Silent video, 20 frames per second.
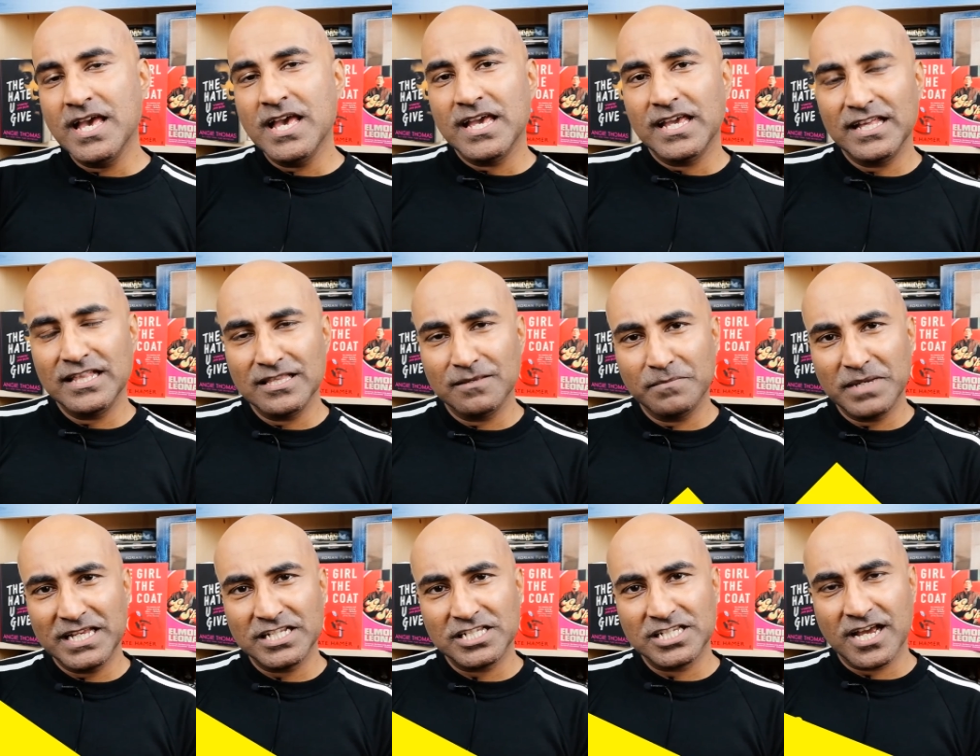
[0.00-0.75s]
In the
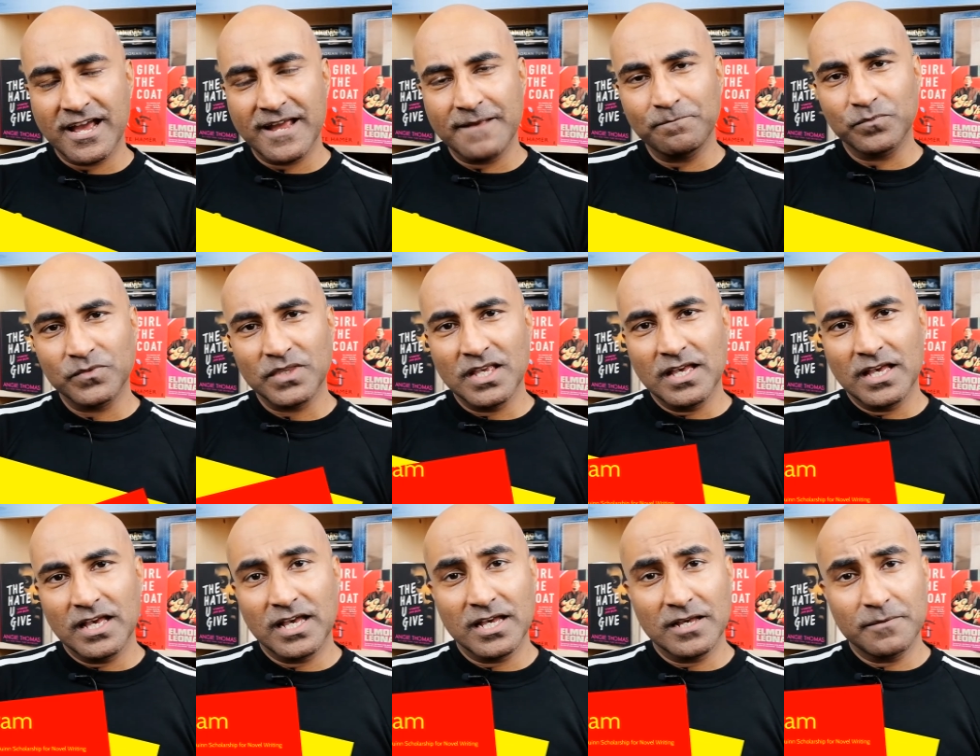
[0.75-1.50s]
meantime,
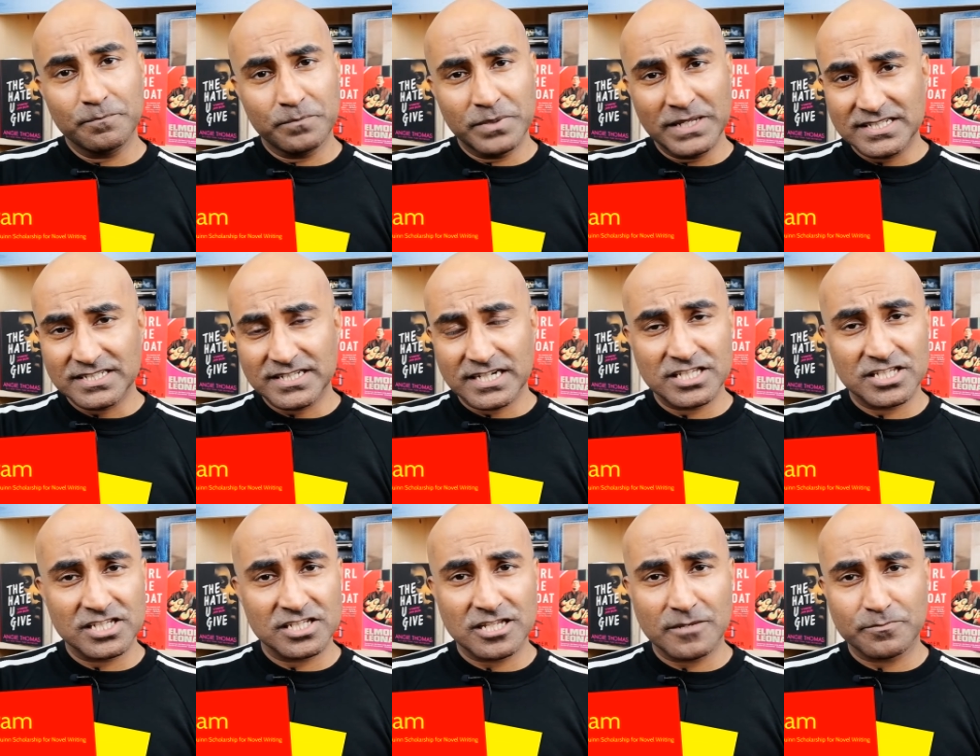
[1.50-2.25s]
please
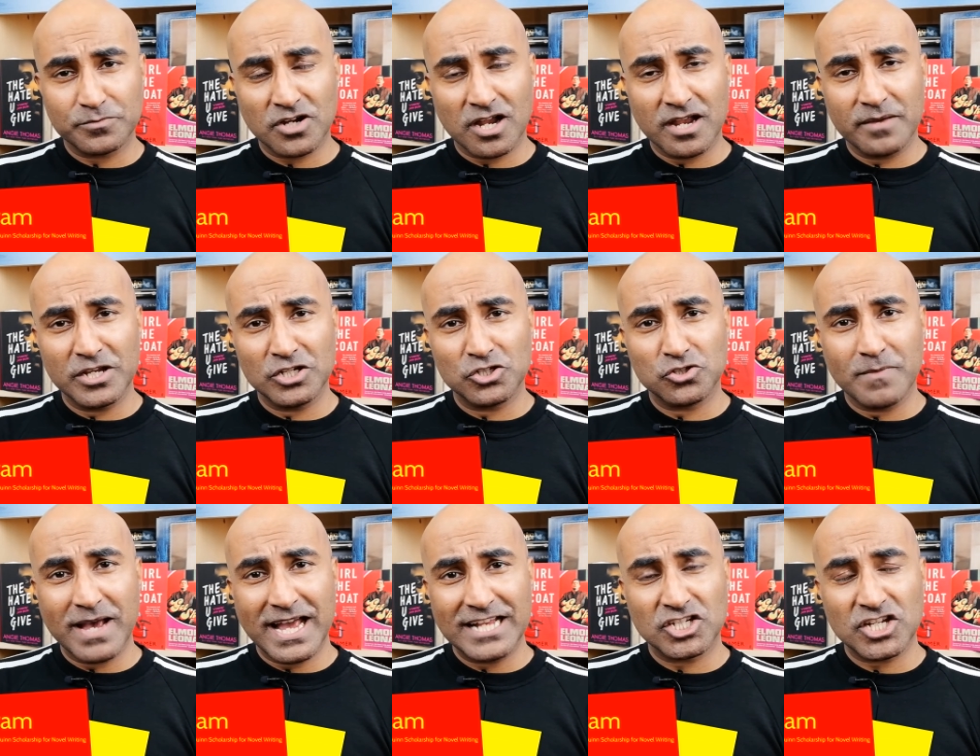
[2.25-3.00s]
consider subscribing to
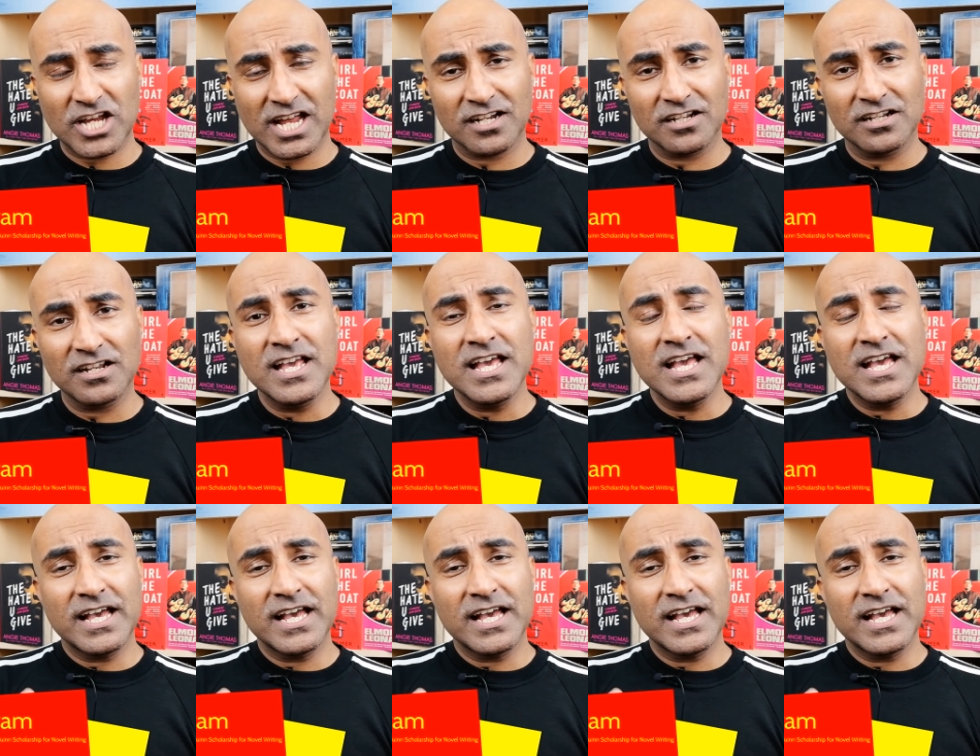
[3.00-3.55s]
my channel.